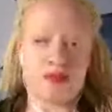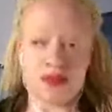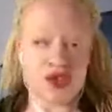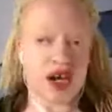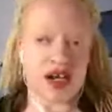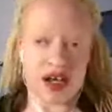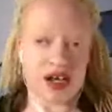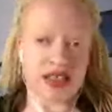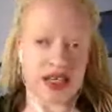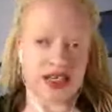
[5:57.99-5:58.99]
trying to
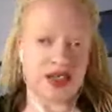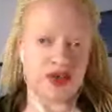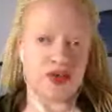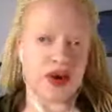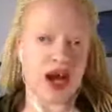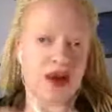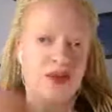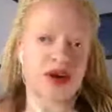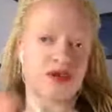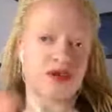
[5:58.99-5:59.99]
contact you. I
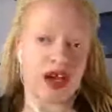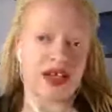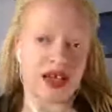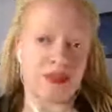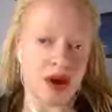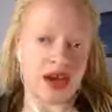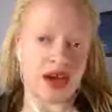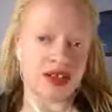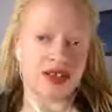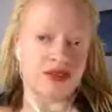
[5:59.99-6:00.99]
want to find that
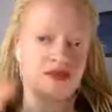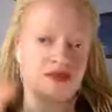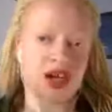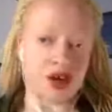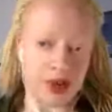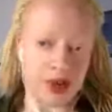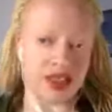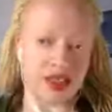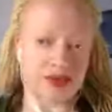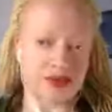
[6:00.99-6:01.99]
product very
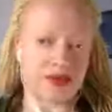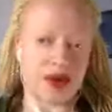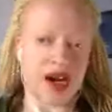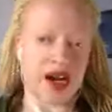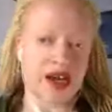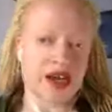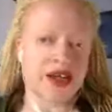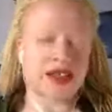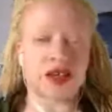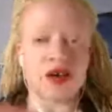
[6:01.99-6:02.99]
quickly, right?
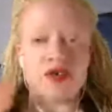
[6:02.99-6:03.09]
So if